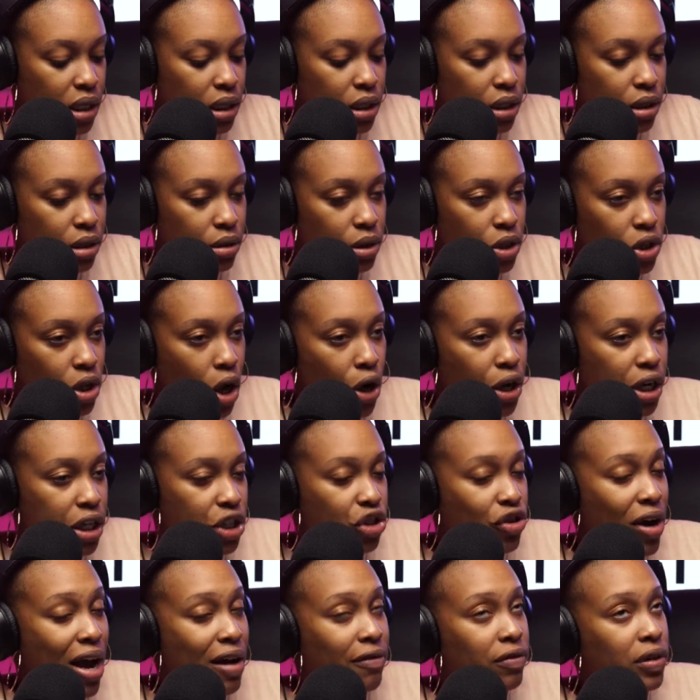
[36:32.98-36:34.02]
started
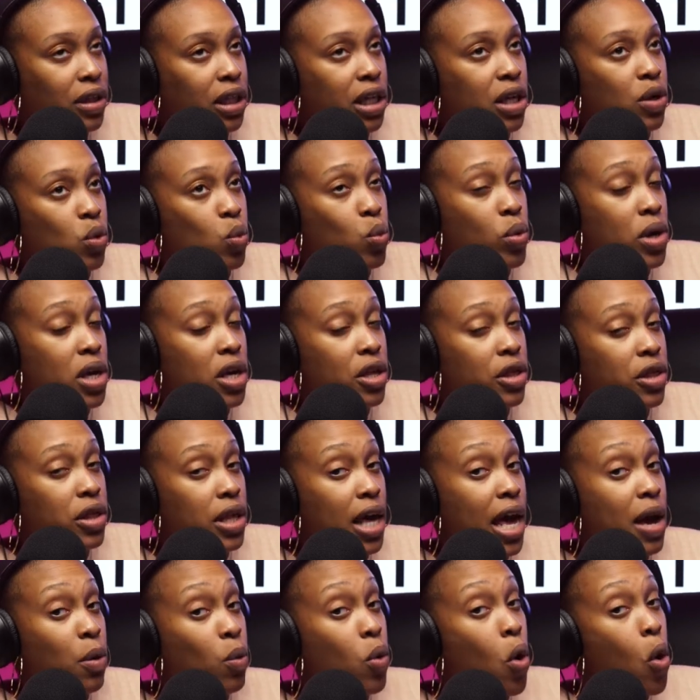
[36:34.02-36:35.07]
traveling with
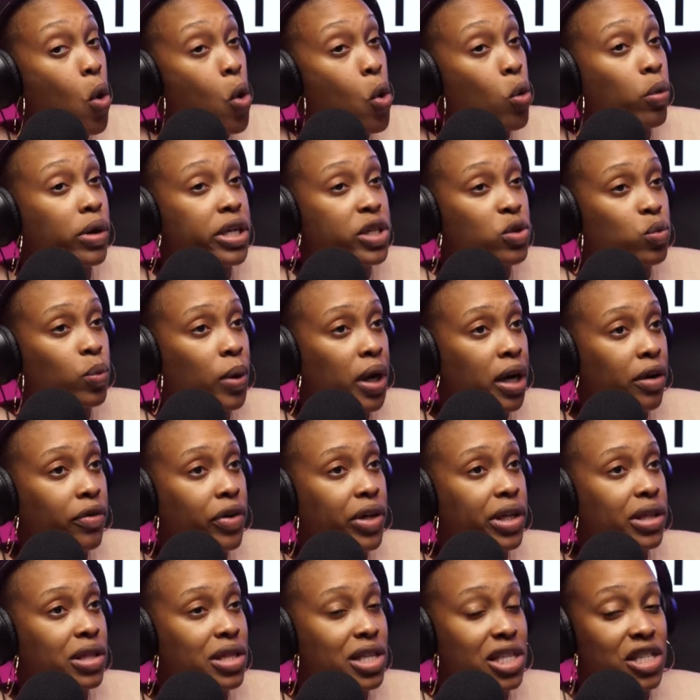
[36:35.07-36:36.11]
and always
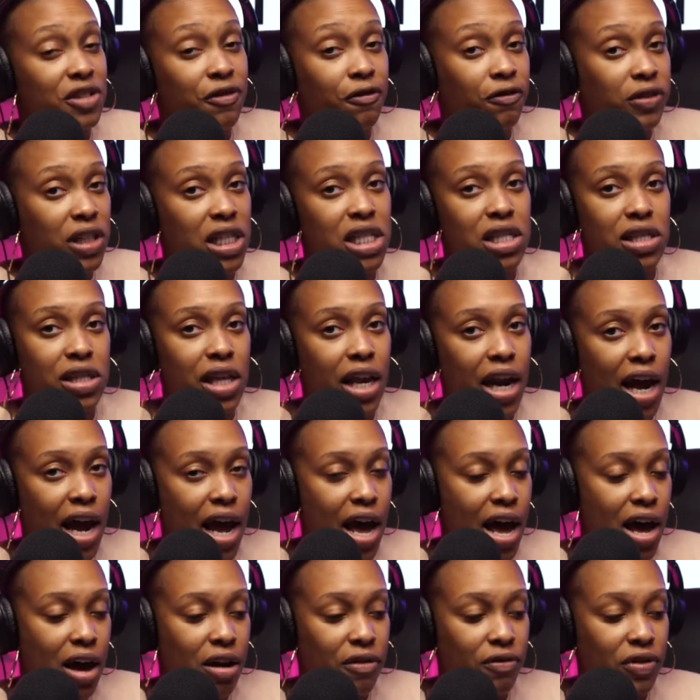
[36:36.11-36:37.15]
wearing this fleece that I
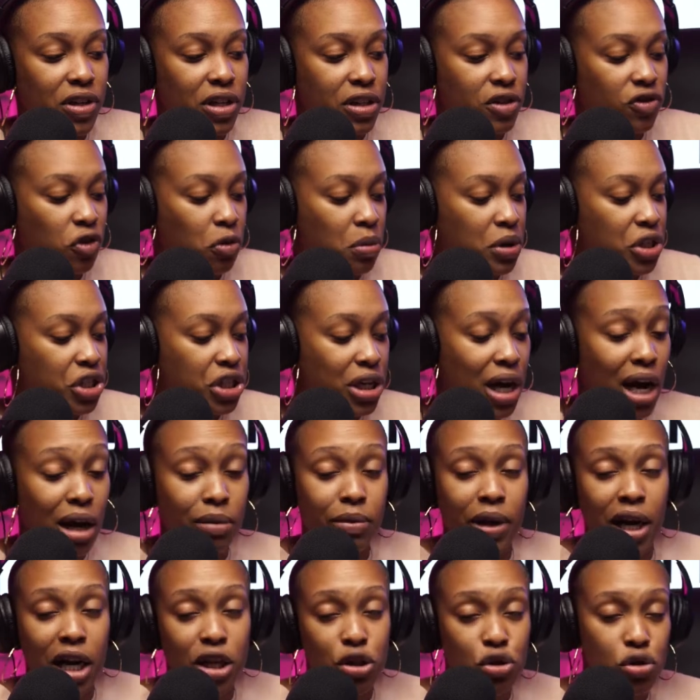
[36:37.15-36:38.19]
have. It's from a job
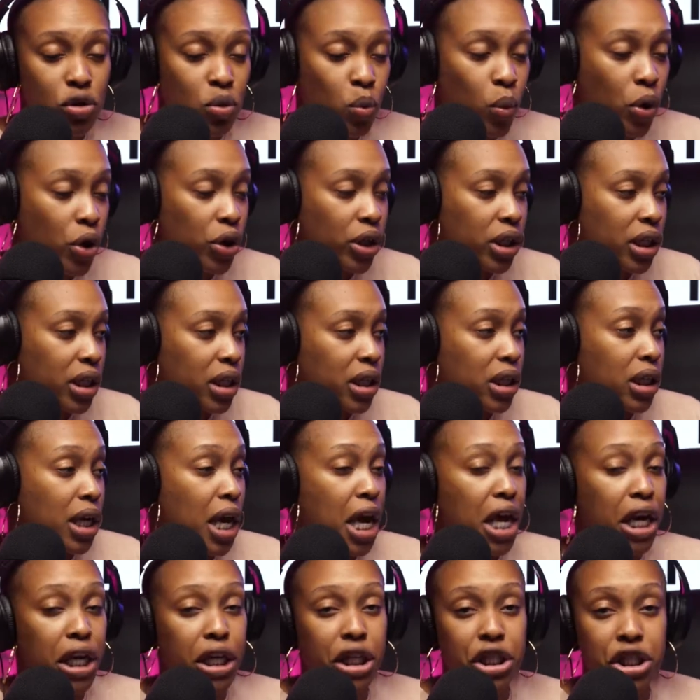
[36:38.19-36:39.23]
that I used to work in,
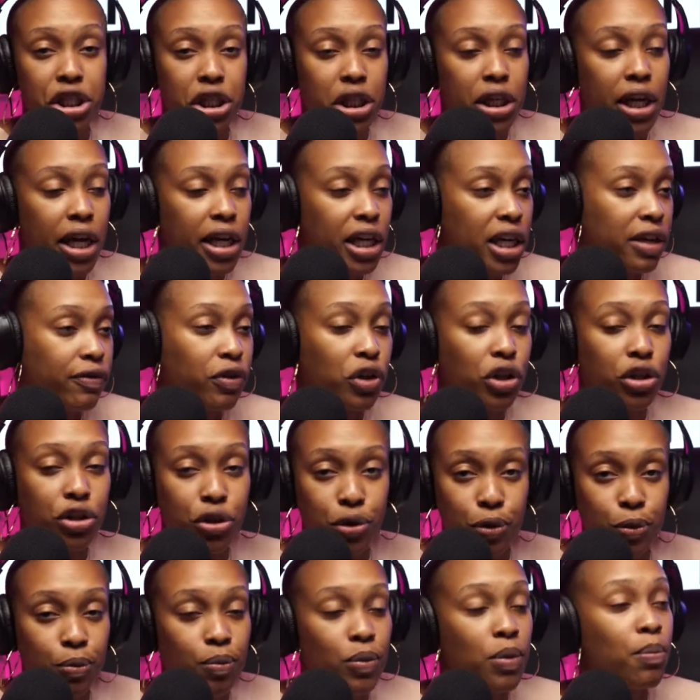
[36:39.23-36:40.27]
and the shit ain't even
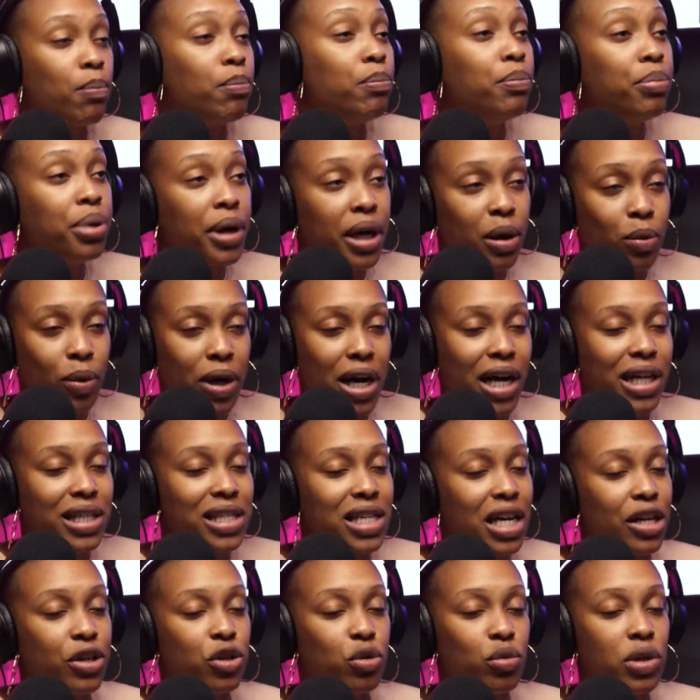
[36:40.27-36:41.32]
cute. But when I
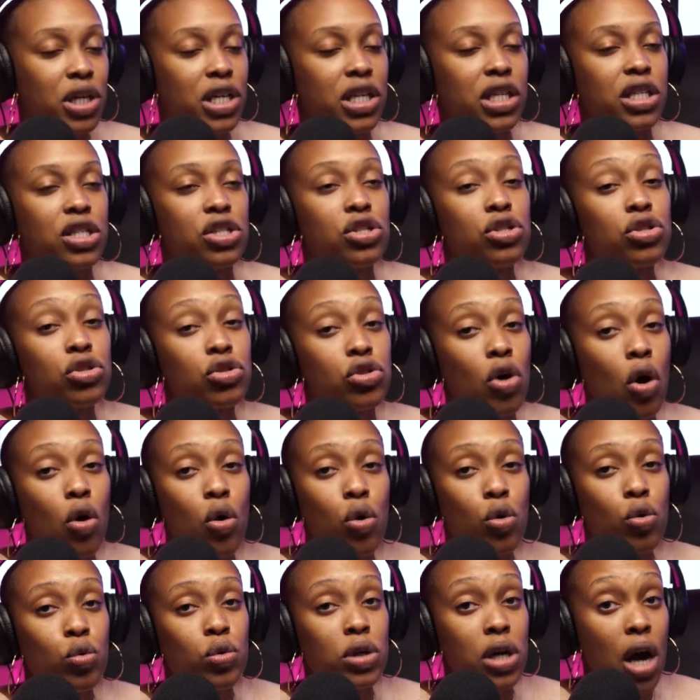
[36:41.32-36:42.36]
tell you it is
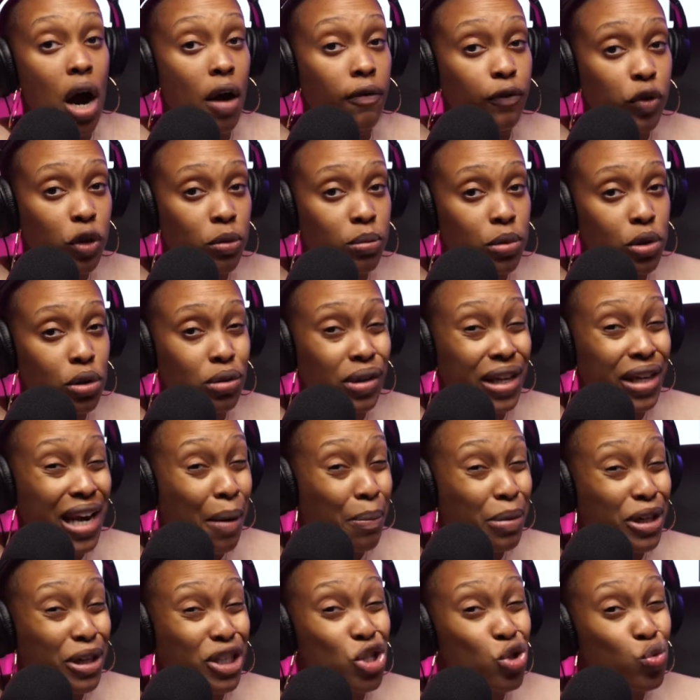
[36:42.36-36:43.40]
so comfortable and that
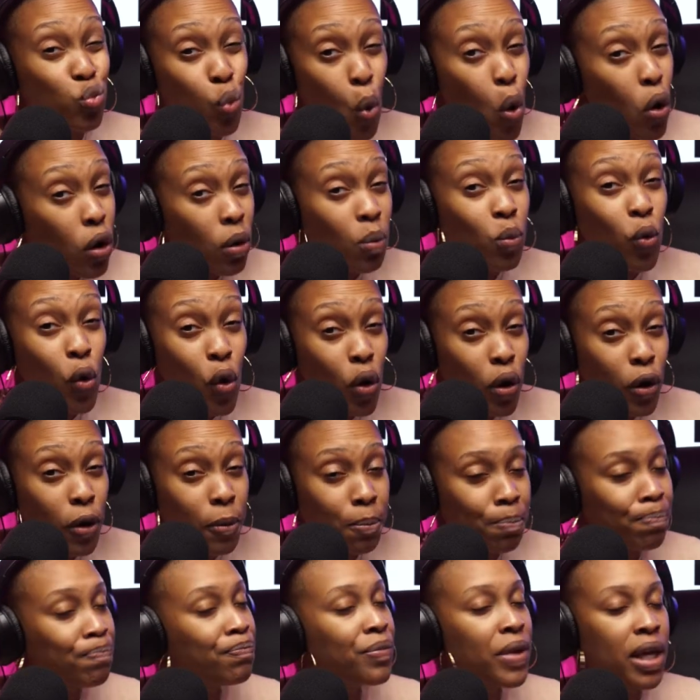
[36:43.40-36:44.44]
bitch is warm,
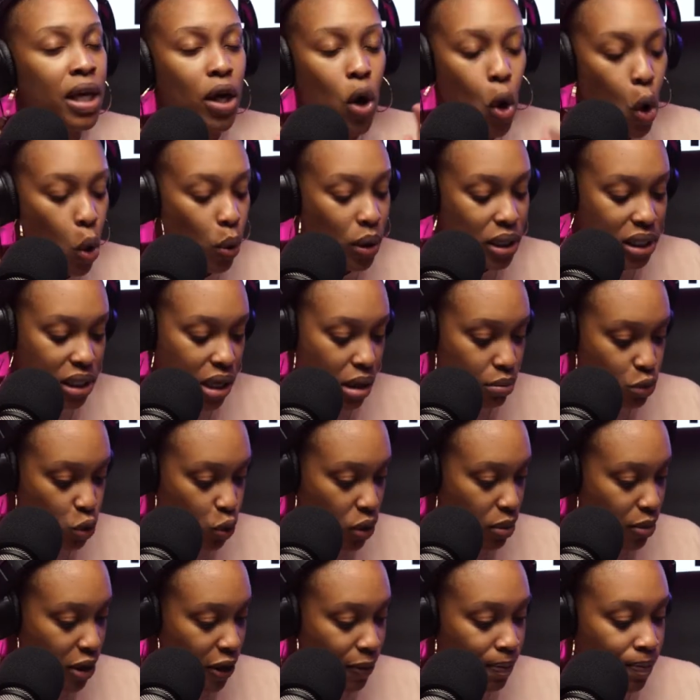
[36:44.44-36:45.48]
always comes
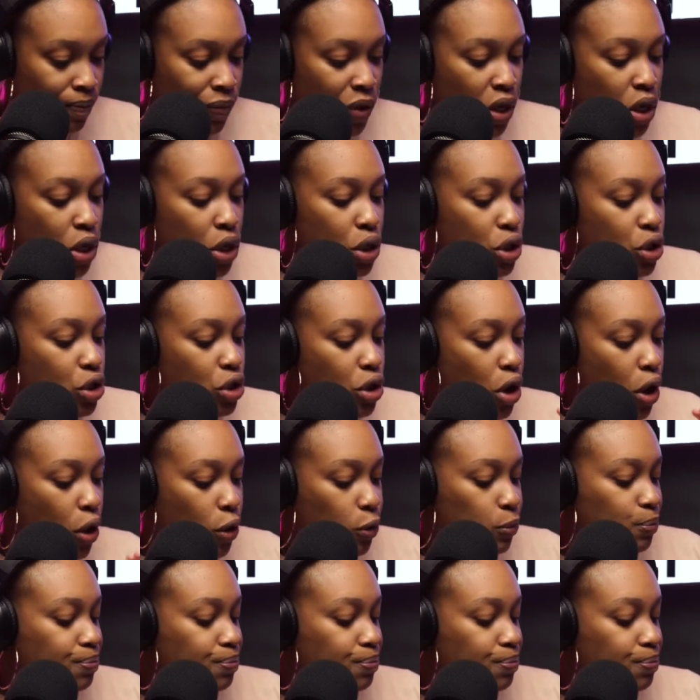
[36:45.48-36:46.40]
with me. So